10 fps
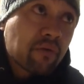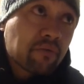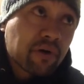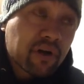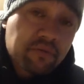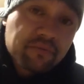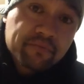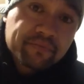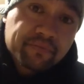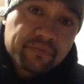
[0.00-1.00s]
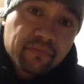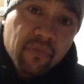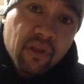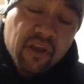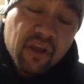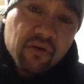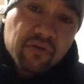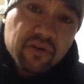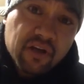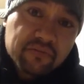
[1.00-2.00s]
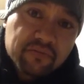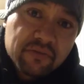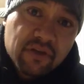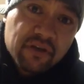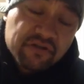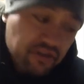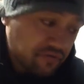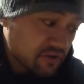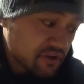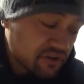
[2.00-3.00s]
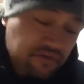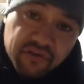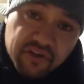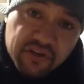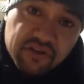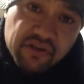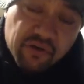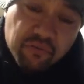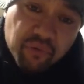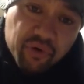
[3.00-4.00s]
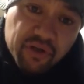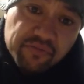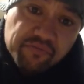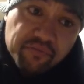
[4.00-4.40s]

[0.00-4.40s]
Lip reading: But yeah, look, definitely get on board, and